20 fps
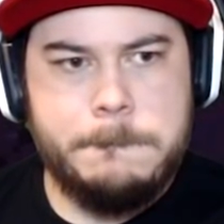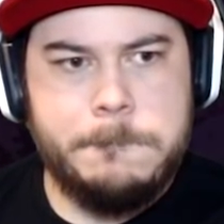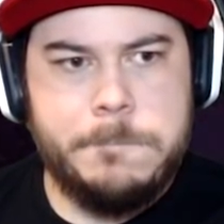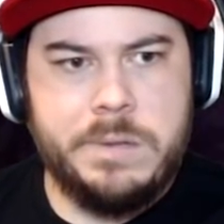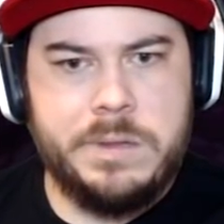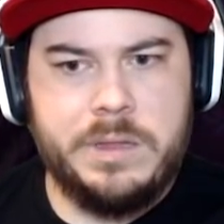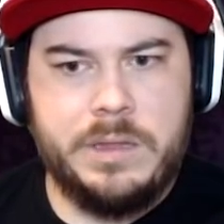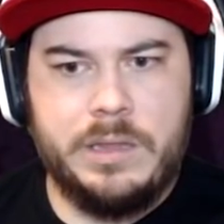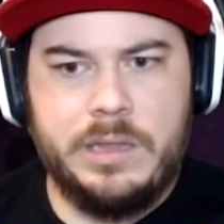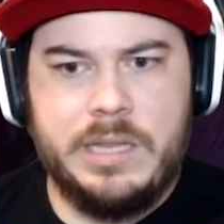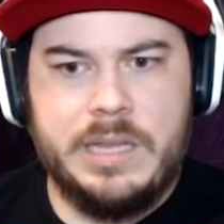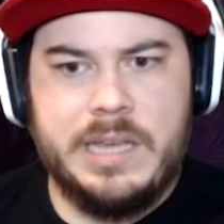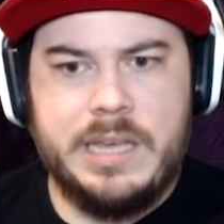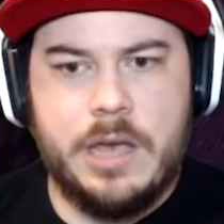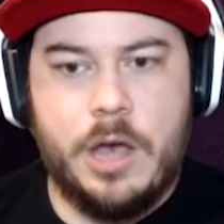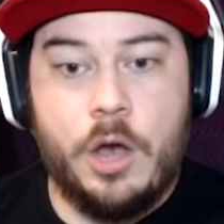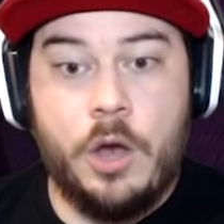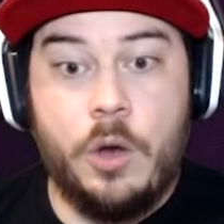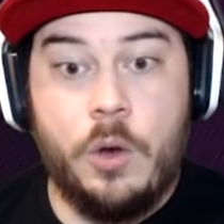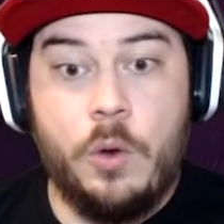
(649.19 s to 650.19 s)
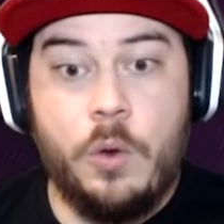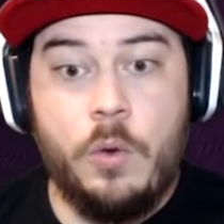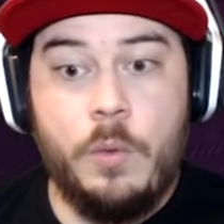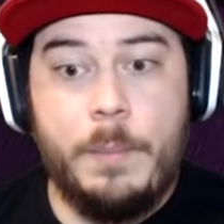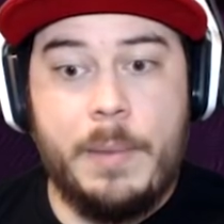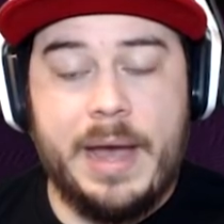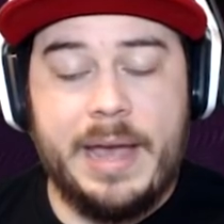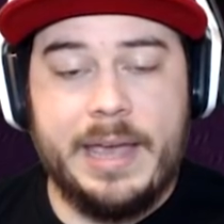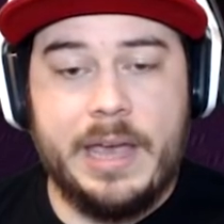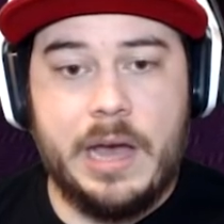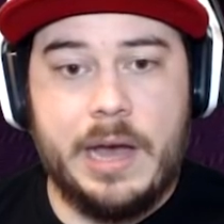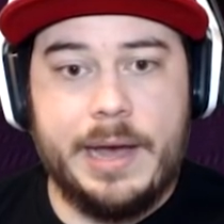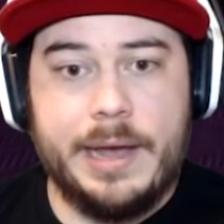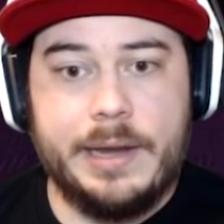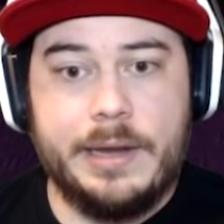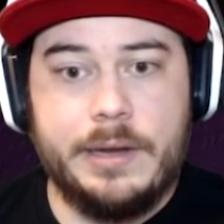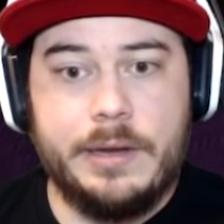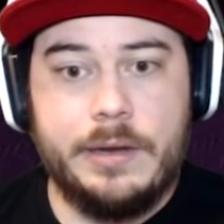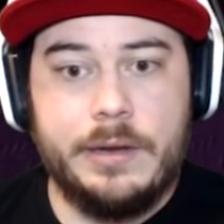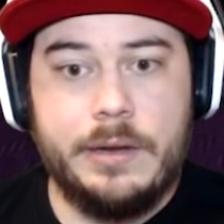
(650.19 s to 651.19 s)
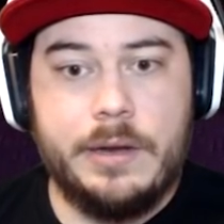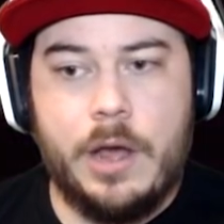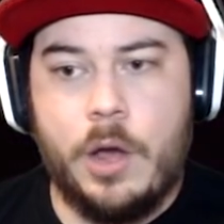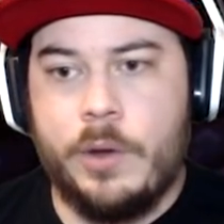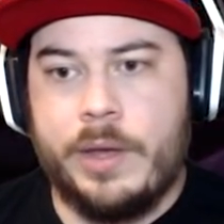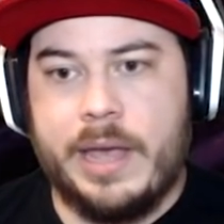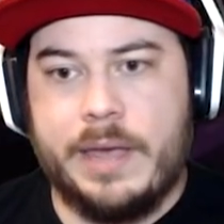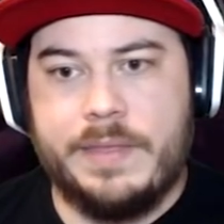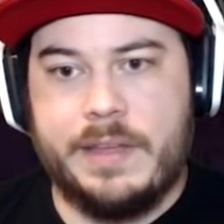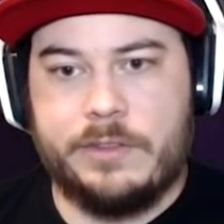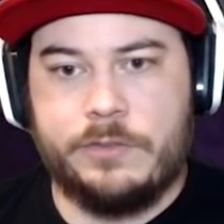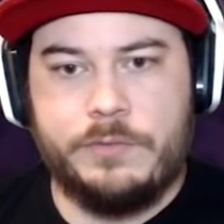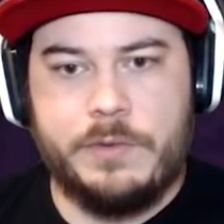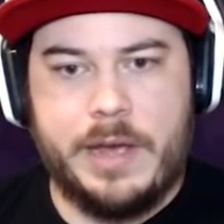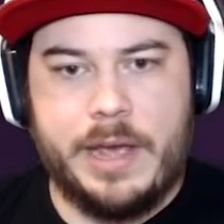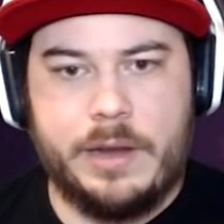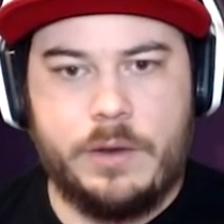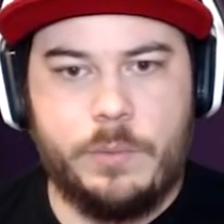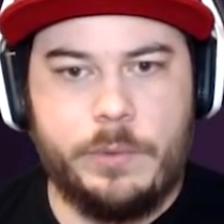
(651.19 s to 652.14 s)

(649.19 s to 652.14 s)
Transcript: Please, oh my God. Okay, that's fine.